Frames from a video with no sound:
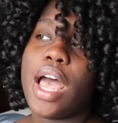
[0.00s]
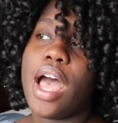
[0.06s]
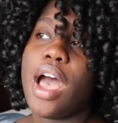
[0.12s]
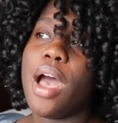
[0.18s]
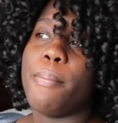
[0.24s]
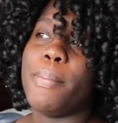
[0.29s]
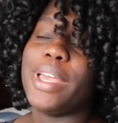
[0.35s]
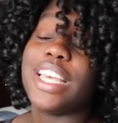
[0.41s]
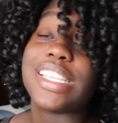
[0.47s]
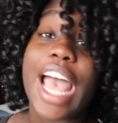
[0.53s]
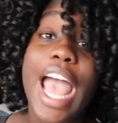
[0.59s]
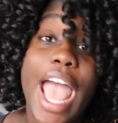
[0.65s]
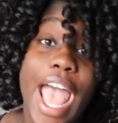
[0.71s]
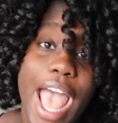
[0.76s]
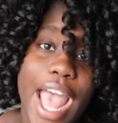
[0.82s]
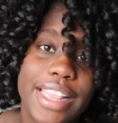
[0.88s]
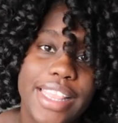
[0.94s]
Um, because I
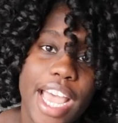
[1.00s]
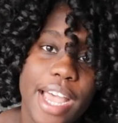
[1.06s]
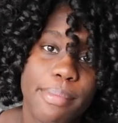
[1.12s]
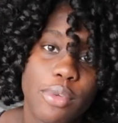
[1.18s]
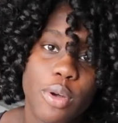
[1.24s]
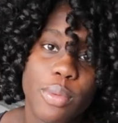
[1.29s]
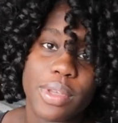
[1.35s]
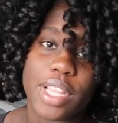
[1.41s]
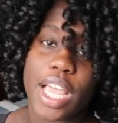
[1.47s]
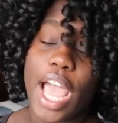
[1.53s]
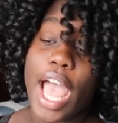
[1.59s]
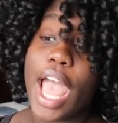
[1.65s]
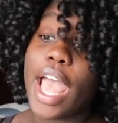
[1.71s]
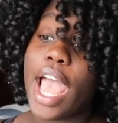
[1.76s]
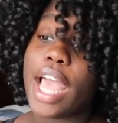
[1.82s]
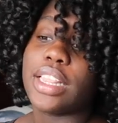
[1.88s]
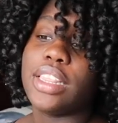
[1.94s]
had that moment. Like
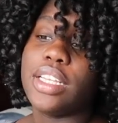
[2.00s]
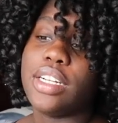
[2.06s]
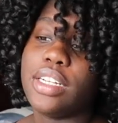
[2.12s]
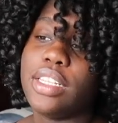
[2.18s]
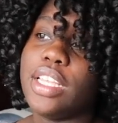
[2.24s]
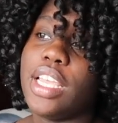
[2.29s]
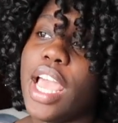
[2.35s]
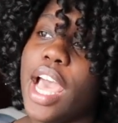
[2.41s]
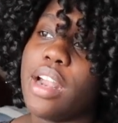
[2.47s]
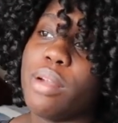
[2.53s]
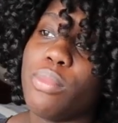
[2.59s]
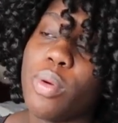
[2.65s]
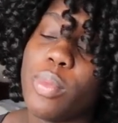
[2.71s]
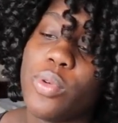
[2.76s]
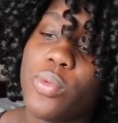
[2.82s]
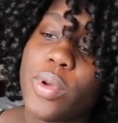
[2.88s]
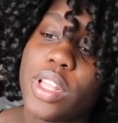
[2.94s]
I, I, literally had a
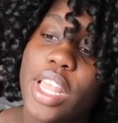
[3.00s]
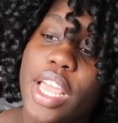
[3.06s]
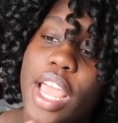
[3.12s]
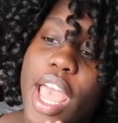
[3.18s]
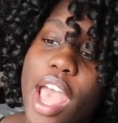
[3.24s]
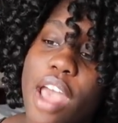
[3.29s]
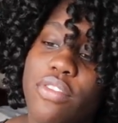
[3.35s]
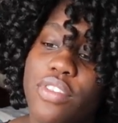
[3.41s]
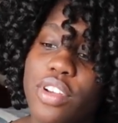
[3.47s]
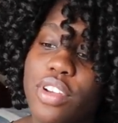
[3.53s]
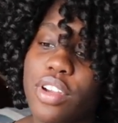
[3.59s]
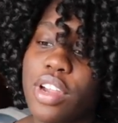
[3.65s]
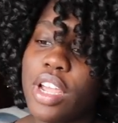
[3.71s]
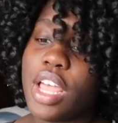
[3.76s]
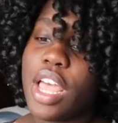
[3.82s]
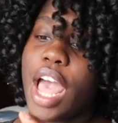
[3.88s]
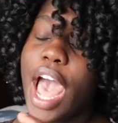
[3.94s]
moment where like after
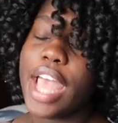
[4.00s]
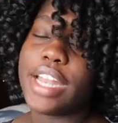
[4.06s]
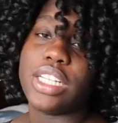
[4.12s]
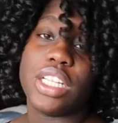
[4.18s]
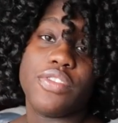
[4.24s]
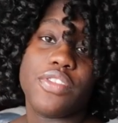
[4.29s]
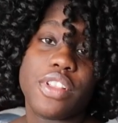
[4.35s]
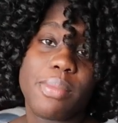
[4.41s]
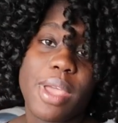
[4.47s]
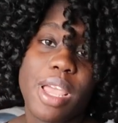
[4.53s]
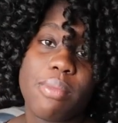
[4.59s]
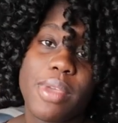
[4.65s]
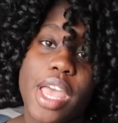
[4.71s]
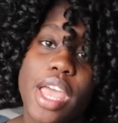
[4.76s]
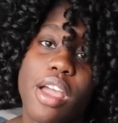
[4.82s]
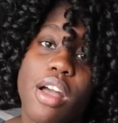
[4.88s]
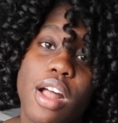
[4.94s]
I delivered the
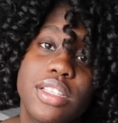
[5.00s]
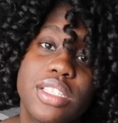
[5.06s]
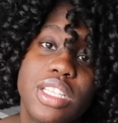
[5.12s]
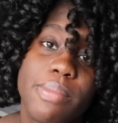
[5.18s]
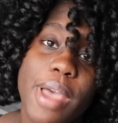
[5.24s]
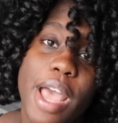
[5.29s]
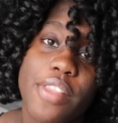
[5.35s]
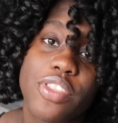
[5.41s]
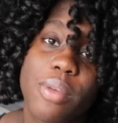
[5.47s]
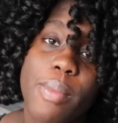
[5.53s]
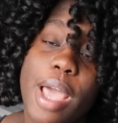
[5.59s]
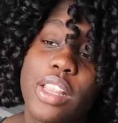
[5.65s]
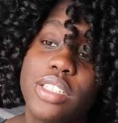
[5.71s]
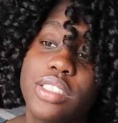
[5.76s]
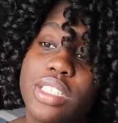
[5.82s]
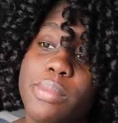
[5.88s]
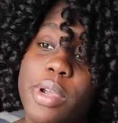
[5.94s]
baby, I had gone to the bathroom, I
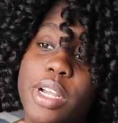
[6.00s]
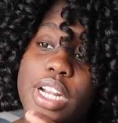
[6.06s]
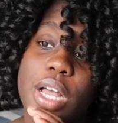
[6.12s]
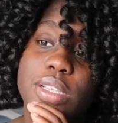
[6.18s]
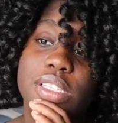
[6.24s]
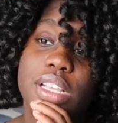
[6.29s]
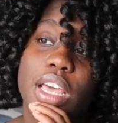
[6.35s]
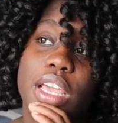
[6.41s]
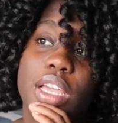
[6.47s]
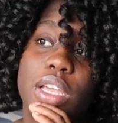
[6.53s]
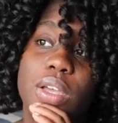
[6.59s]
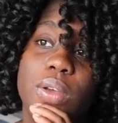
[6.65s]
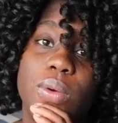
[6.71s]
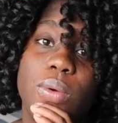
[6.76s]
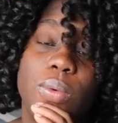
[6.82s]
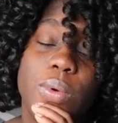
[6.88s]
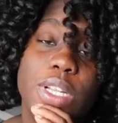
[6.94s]
looked in the mirror and I was like,
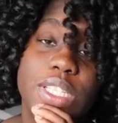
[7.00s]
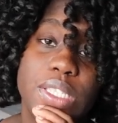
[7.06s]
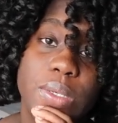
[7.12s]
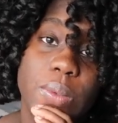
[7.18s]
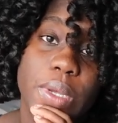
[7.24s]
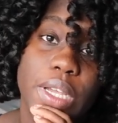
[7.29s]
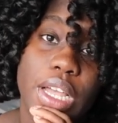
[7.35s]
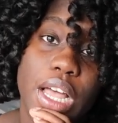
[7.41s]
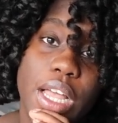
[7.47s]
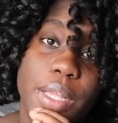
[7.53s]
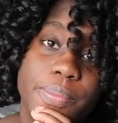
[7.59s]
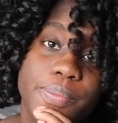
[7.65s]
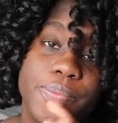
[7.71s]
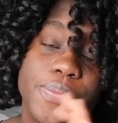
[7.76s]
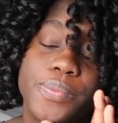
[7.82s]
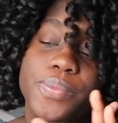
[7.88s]
what's going on?